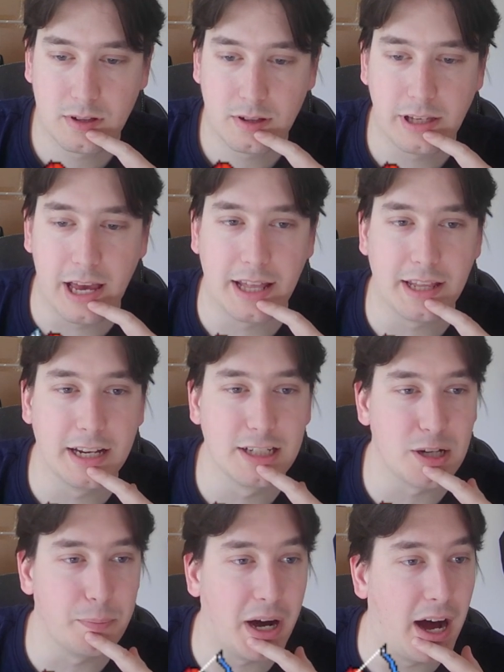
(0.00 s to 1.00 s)
Yeah, that is
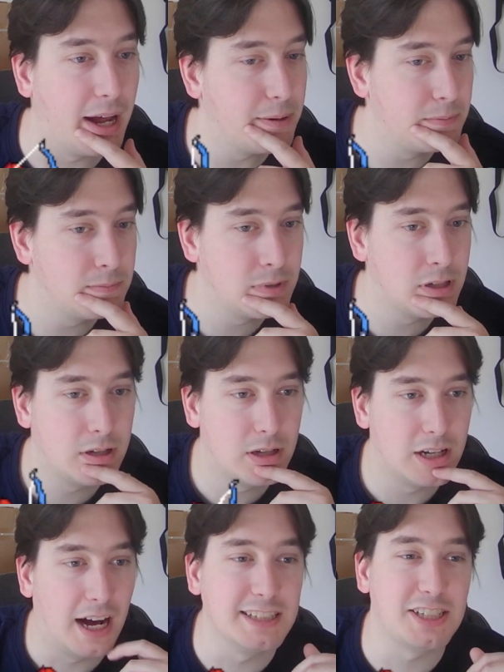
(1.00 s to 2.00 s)
a bot.
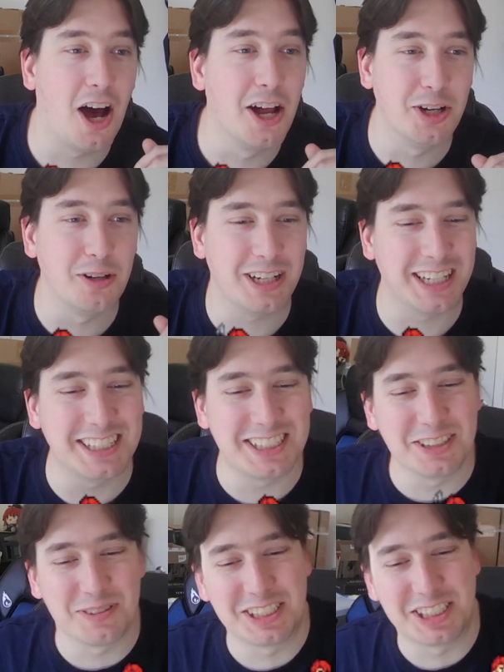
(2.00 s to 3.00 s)
I saw a new... This
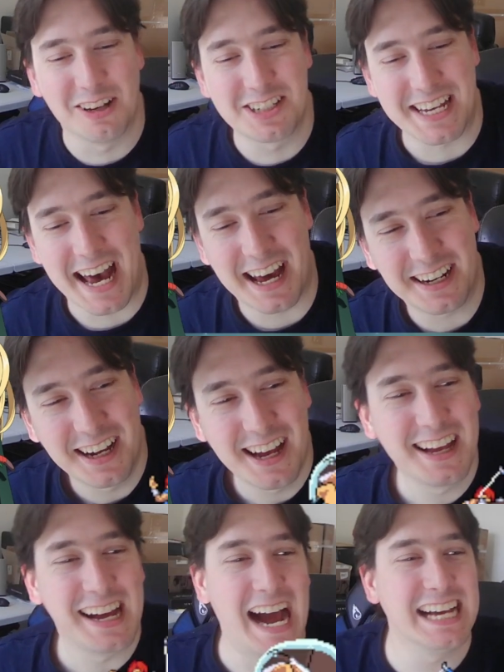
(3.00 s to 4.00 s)
is what's so sad.
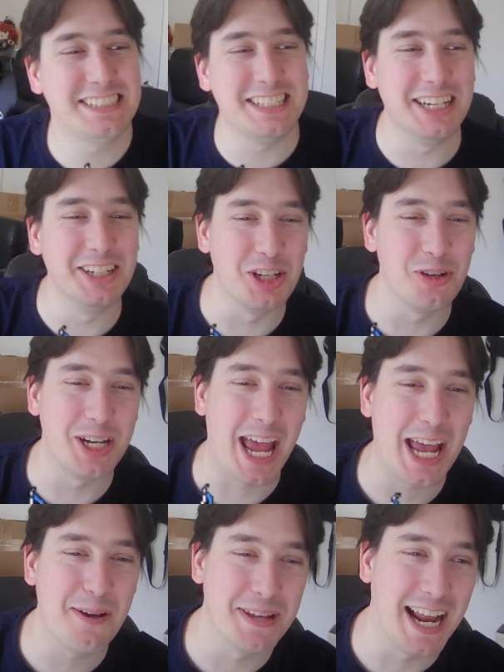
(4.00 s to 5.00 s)
I see a new
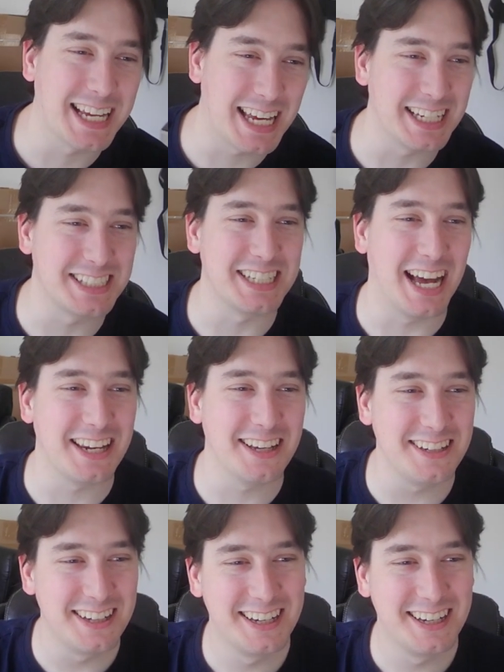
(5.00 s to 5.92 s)
name and I get excited.